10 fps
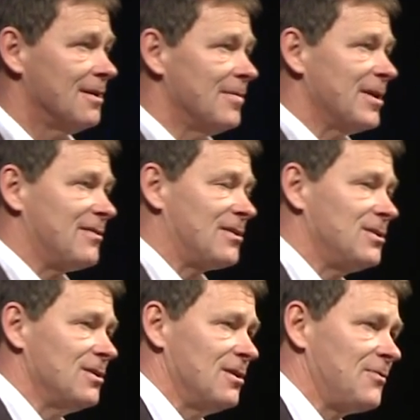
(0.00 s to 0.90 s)
And it makes
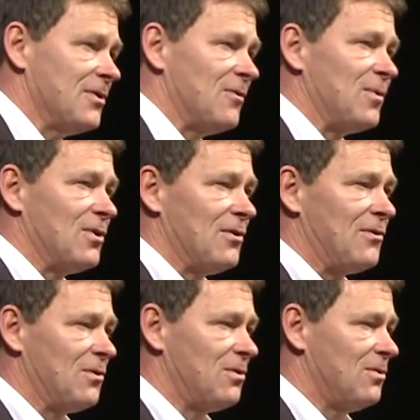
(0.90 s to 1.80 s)
actually a difference
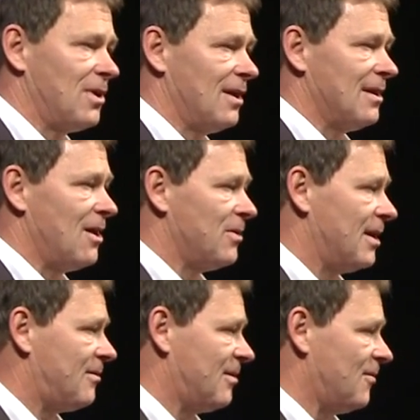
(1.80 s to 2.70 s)
because you, you can now
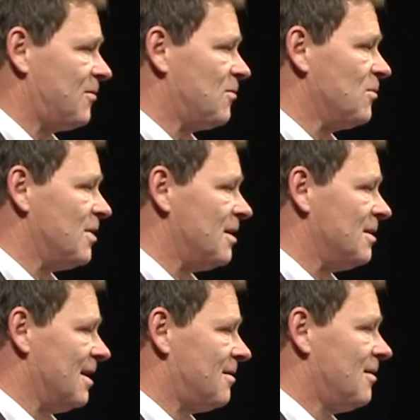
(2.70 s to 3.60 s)
get stuff through
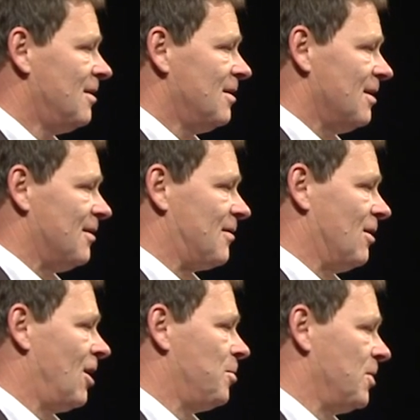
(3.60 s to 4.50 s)
there that is
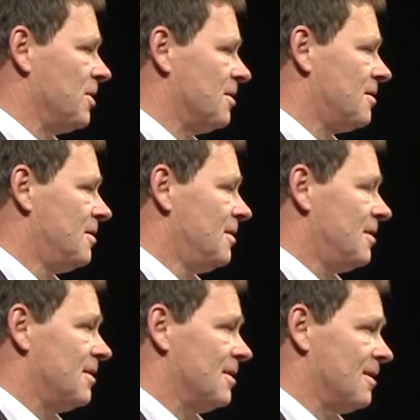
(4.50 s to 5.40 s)
a lot bigger.
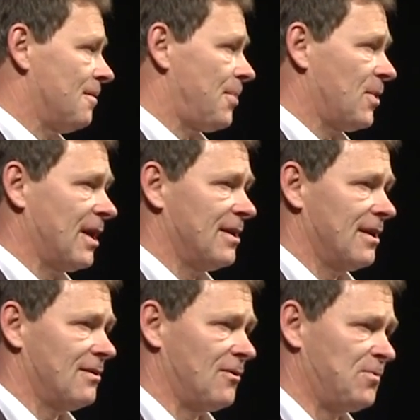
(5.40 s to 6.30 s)
Um, you can
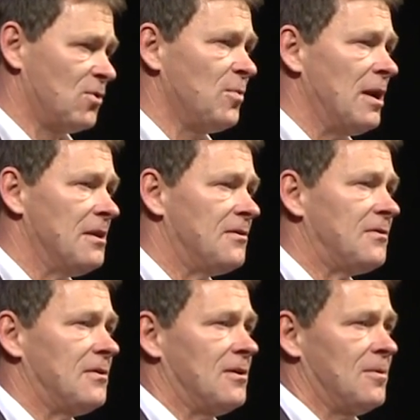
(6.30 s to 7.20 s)
get
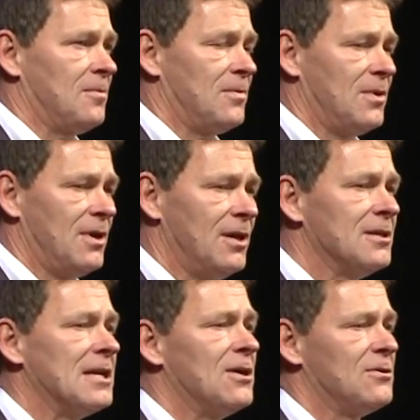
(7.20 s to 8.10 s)
experiments, um,
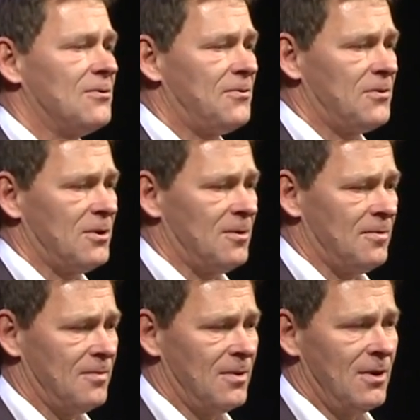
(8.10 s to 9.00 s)
in and out of
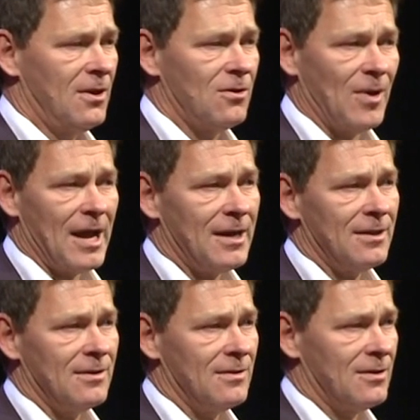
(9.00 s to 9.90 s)
um,
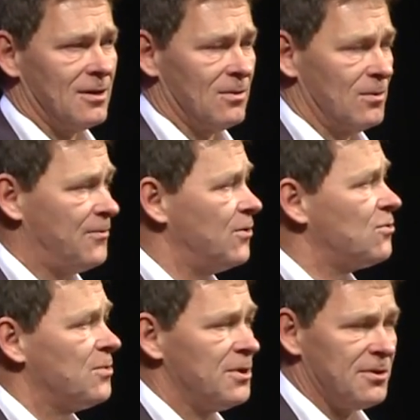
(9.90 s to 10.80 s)
Dragon, uh,
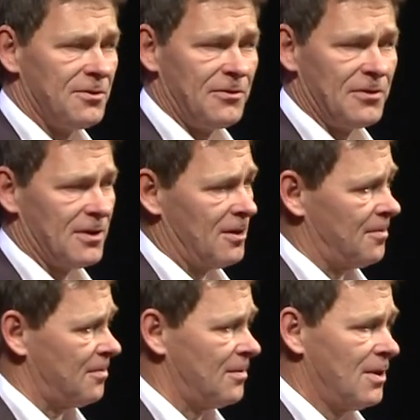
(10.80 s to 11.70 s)
refrigerators,
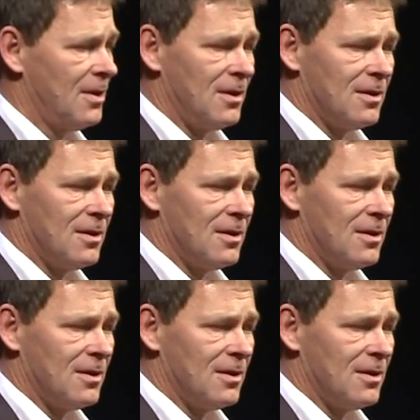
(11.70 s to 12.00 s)
um,